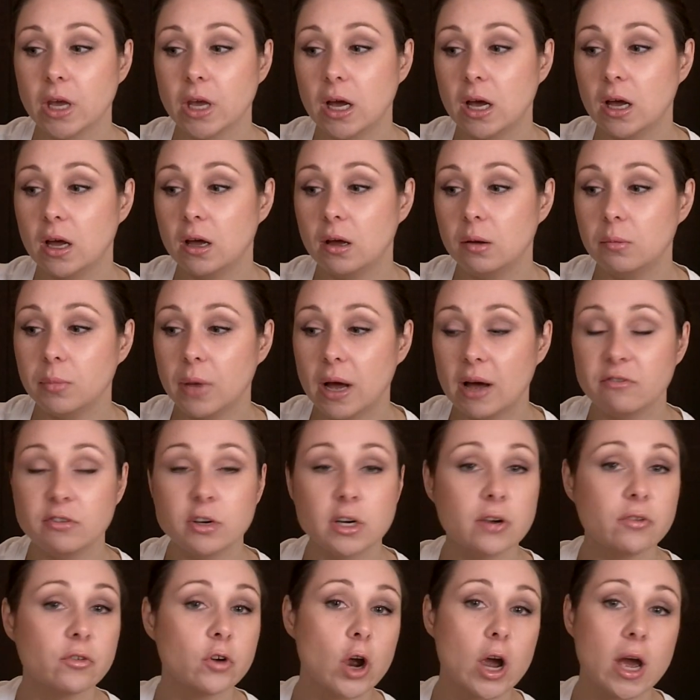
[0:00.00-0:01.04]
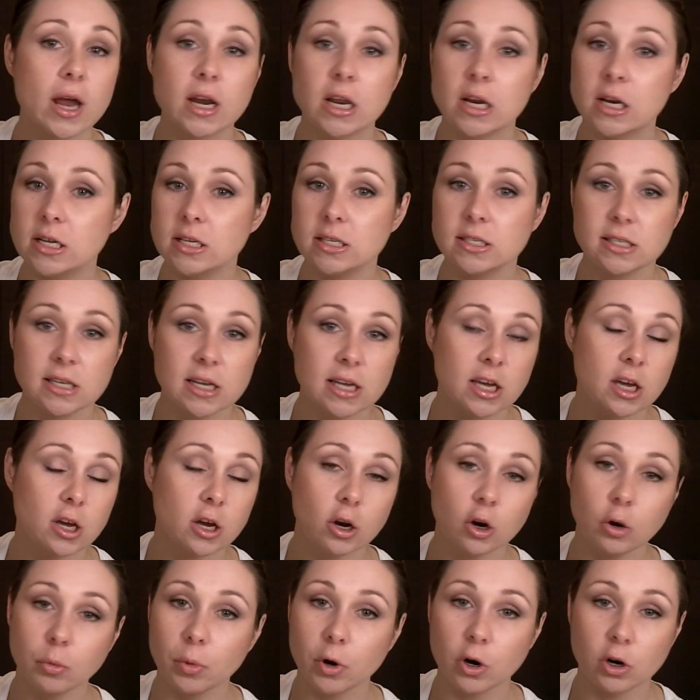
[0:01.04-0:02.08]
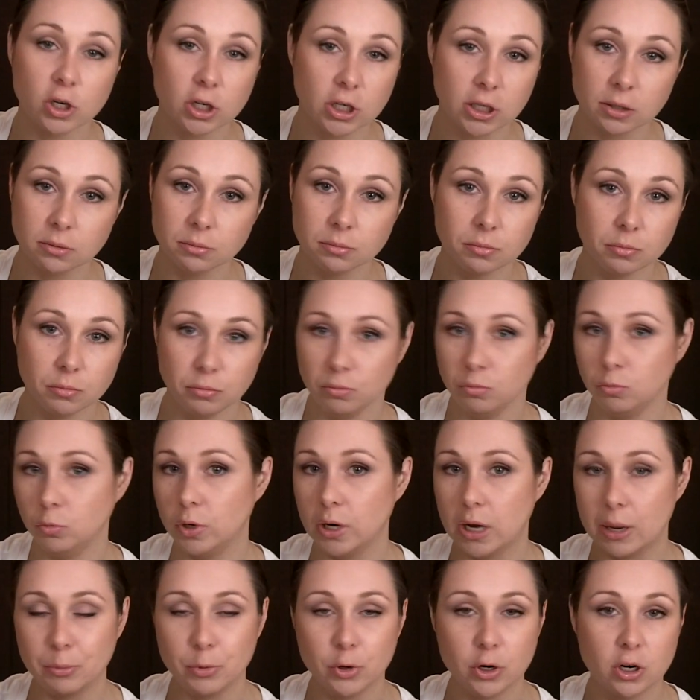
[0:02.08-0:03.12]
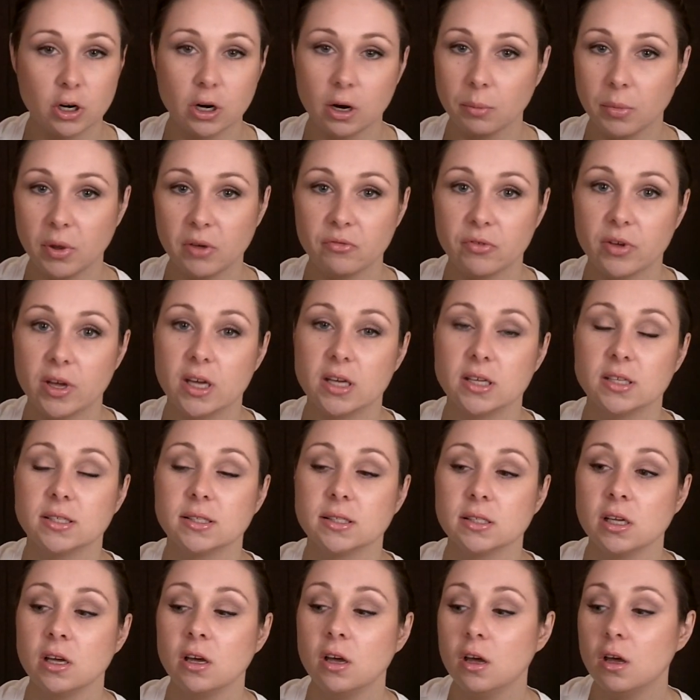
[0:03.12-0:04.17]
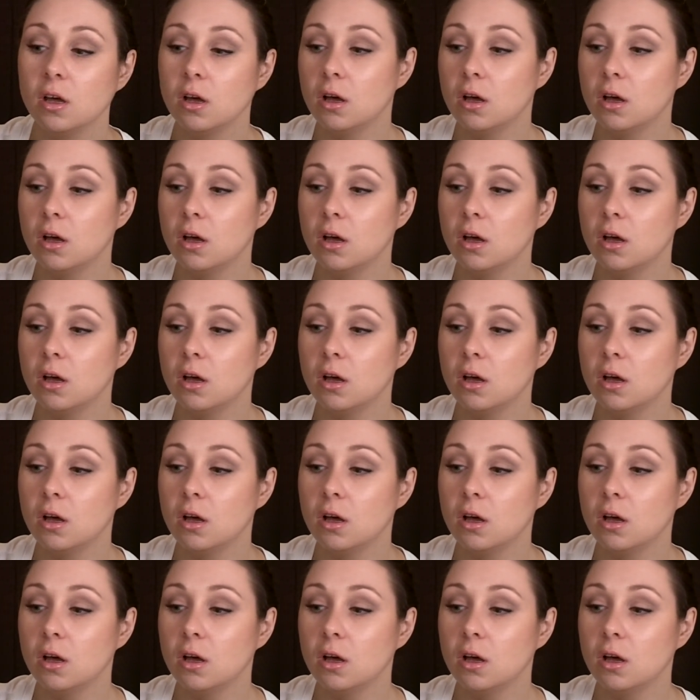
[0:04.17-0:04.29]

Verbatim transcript: Um, I've never had any stinging or burning when I put it on my face.